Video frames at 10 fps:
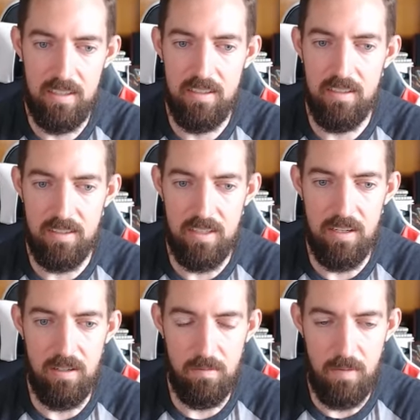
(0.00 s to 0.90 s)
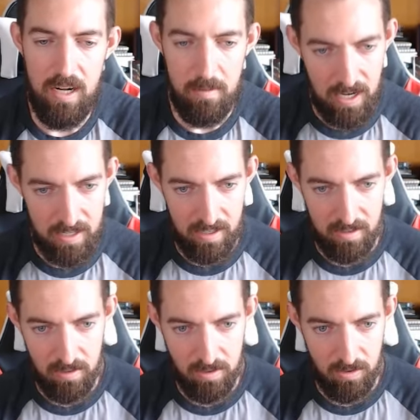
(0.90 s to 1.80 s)
Let's go Monty Python
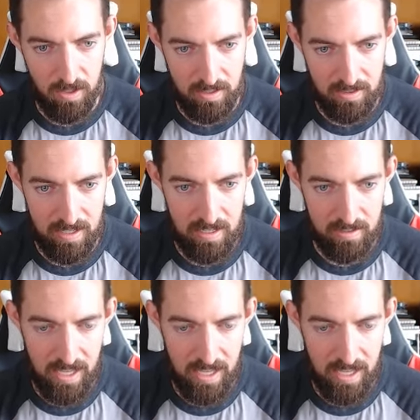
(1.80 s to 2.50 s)
on the Holy Grail style.